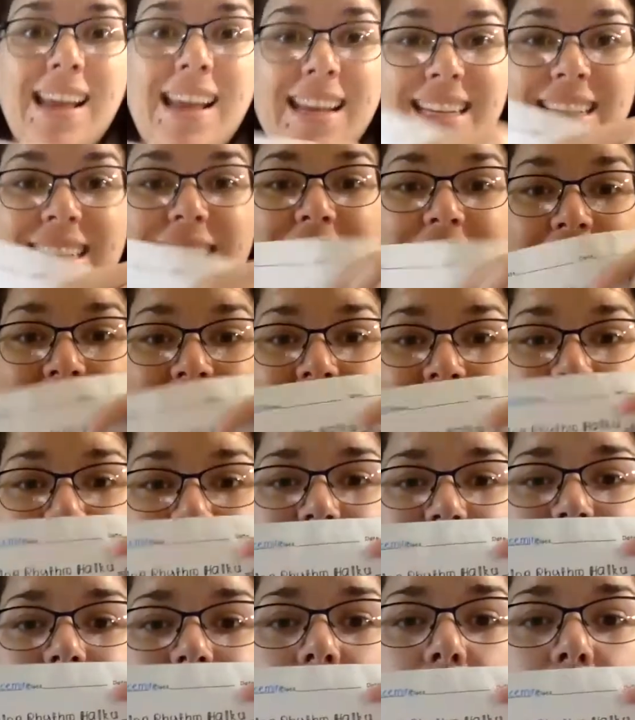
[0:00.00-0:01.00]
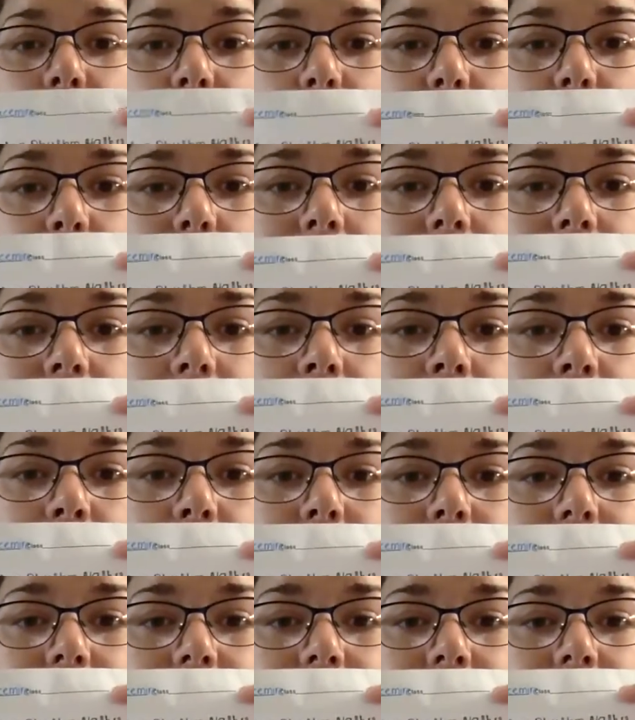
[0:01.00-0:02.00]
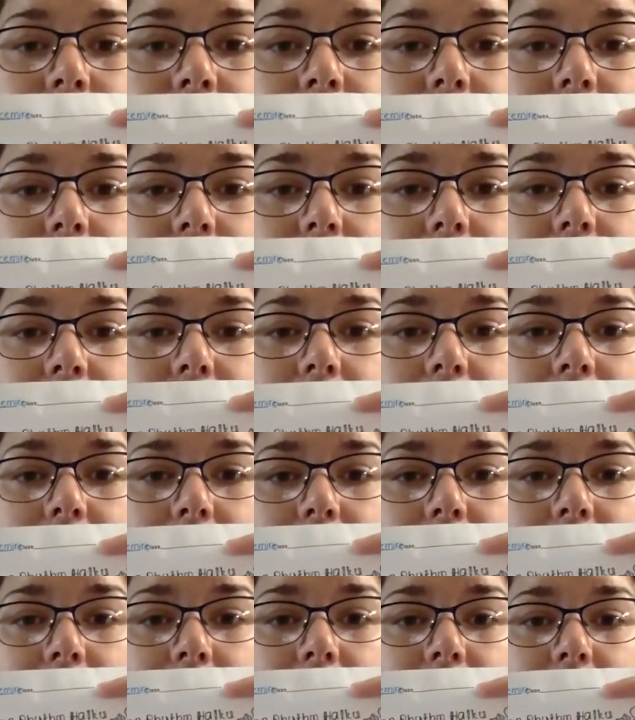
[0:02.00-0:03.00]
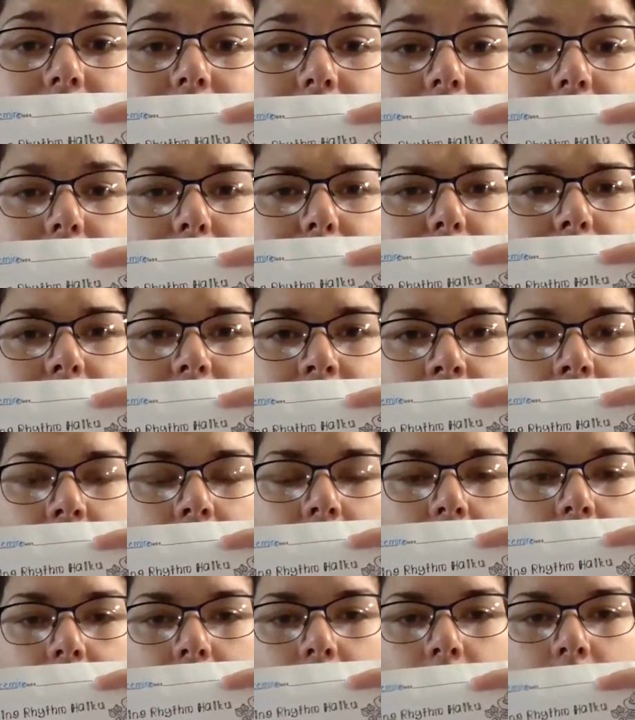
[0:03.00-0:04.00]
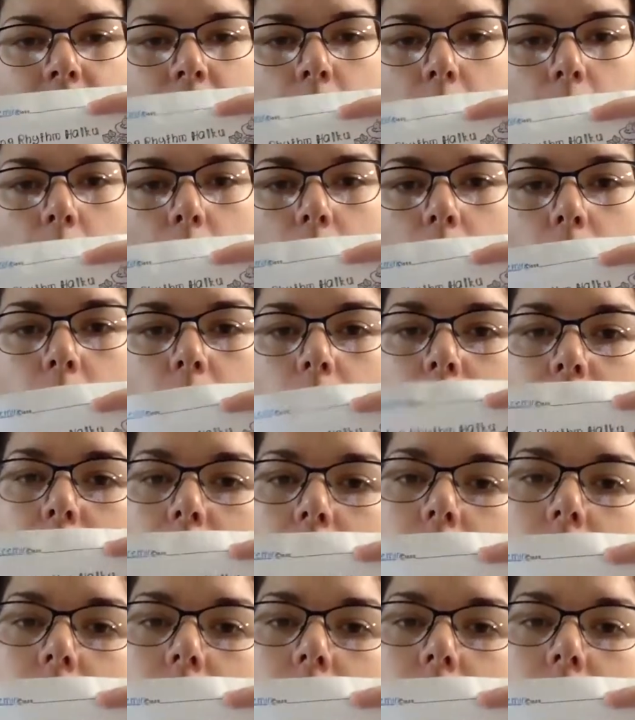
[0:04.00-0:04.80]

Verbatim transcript: Yes. So I could go t t t t ta. Oh,